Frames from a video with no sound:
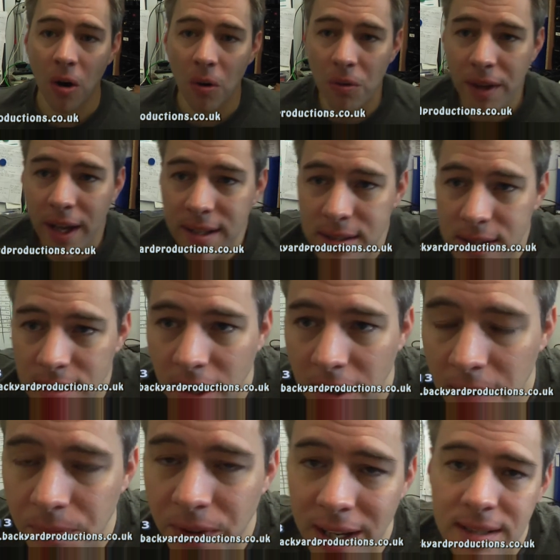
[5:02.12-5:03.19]
whole, that's
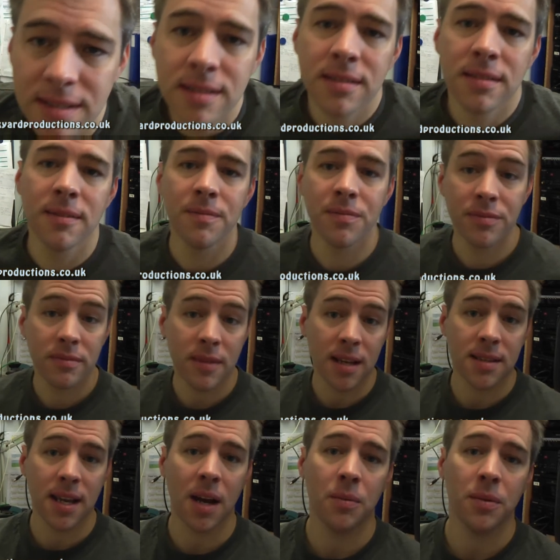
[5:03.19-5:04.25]

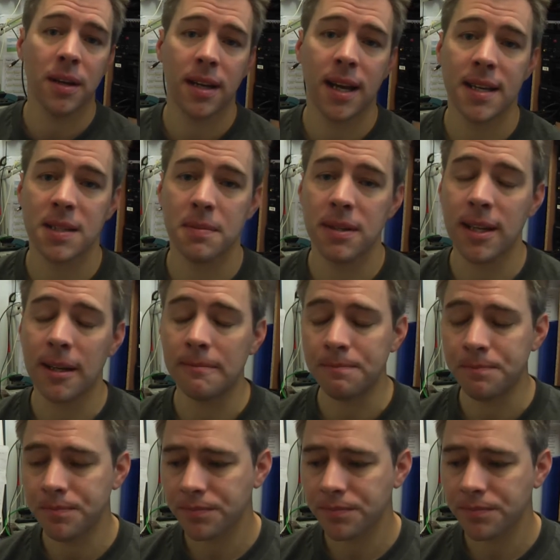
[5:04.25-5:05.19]
how it has to be done.